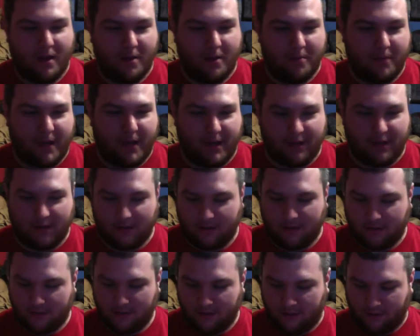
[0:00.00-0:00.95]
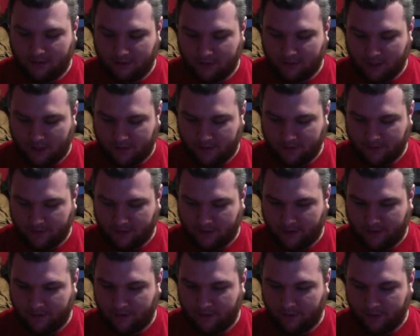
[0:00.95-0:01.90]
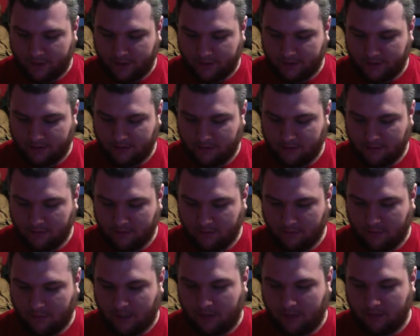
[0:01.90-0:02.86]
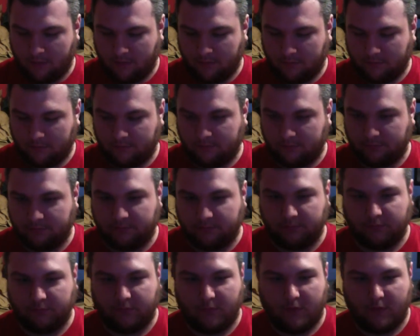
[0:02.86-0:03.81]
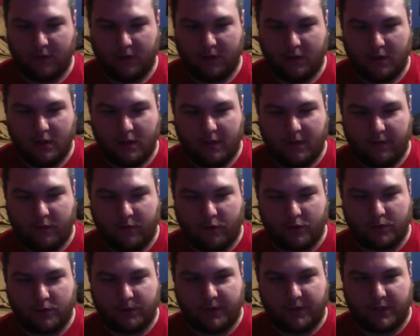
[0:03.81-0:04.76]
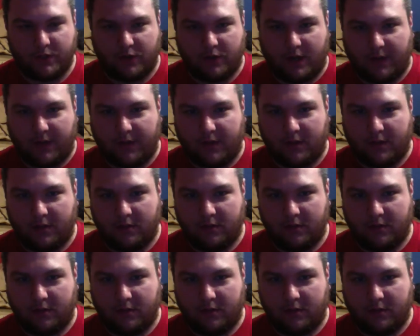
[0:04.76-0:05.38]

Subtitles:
But, you know, turn it off so I don't have the noises. Well, of course with this you got the